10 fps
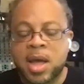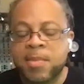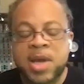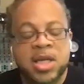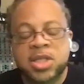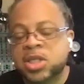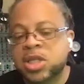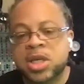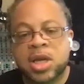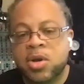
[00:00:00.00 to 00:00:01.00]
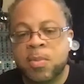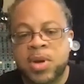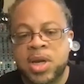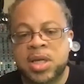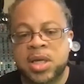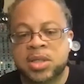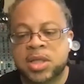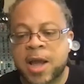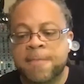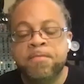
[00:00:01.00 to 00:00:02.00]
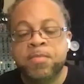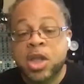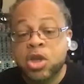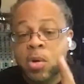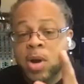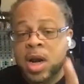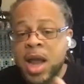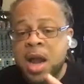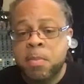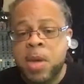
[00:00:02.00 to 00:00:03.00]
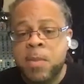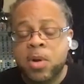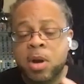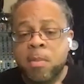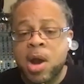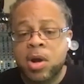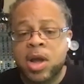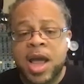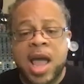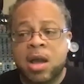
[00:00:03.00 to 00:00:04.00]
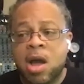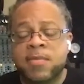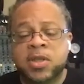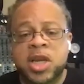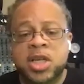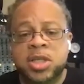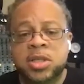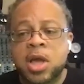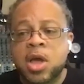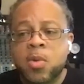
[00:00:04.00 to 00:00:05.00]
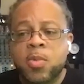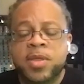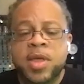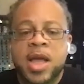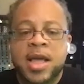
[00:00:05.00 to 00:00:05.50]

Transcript: I mean, this is completely insane. And you know what? A lot of people in America I had conversations with.